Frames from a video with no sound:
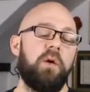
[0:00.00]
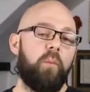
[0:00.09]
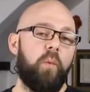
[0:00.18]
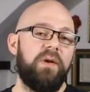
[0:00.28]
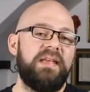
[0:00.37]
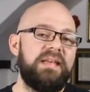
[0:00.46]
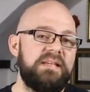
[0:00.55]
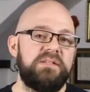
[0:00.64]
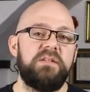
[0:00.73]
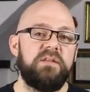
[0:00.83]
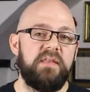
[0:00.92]
what it
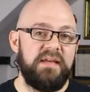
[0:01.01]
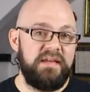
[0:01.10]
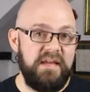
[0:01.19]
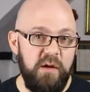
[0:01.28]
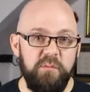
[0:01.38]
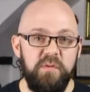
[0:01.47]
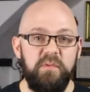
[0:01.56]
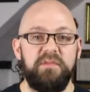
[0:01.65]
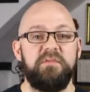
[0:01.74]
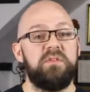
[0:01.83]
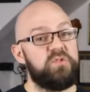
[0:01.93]
is that they can help you
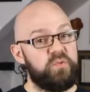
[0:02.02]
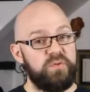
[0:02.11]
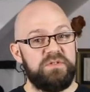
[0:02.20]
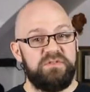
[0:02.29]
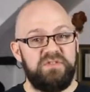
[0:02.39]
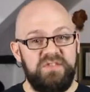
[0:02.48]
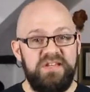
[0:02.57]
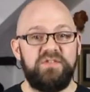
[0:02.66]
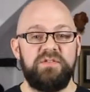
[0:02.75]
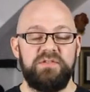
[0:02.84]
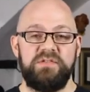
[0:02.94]
with and the sorts of
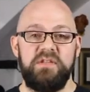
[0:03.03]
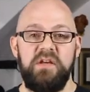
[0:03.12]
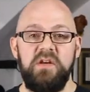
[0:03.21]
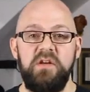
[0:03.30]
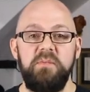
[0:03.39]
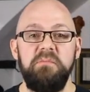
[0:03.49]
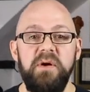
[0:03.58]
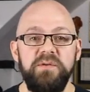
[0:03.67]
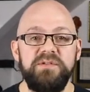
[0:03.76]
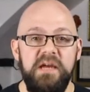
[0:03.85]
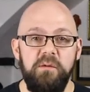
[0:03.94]
suggestions that are going to be
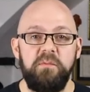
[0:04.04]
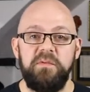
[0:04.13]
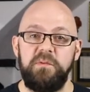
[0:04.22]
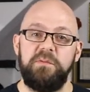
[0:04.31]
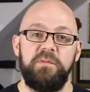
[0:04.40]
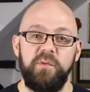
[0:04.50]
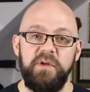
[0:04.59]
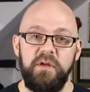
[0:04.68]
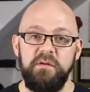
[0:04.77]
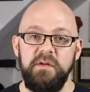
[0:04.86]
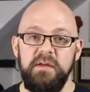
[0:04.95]
most helpful for you.